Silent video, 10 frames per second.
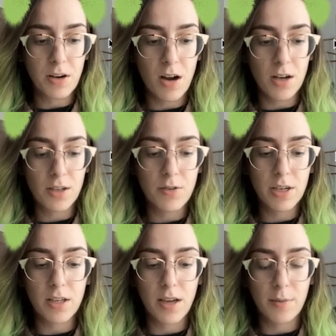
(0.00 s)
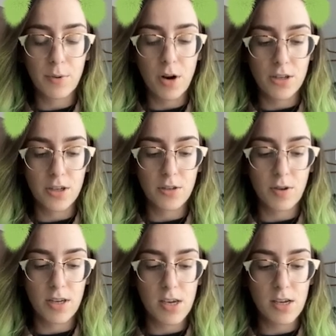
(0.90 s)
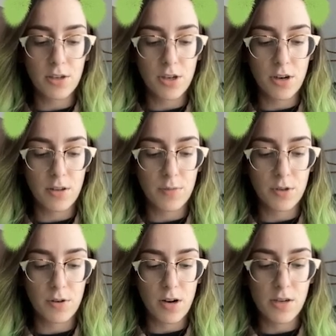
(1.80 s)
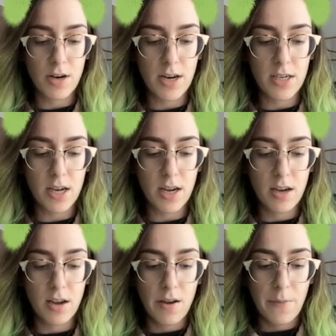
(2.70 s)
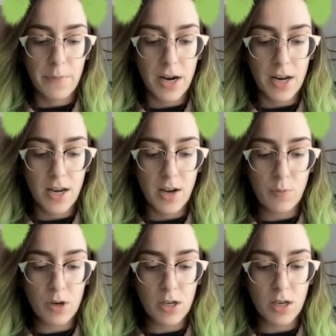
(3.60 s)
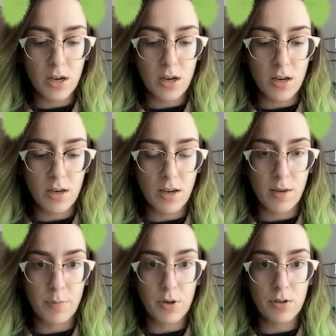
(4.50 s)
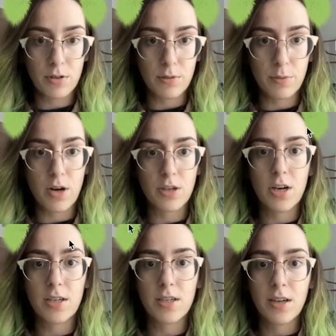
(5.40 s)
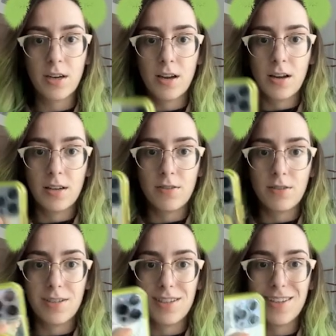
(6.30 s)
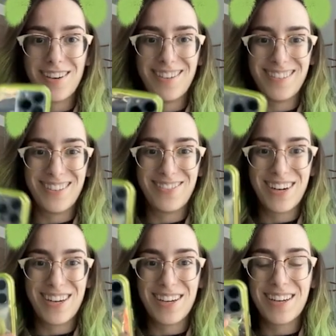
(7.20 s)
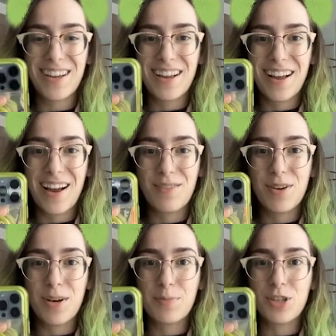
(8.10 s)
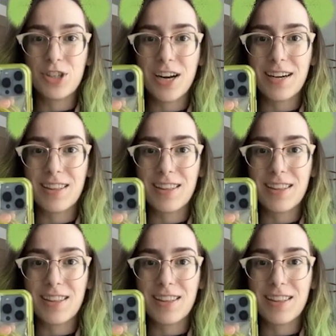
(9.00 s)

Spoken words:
ongoing client projects, so I can't share them, so they're under NDA. But I am working on a personal project. You can see, oh, it's working. I want to project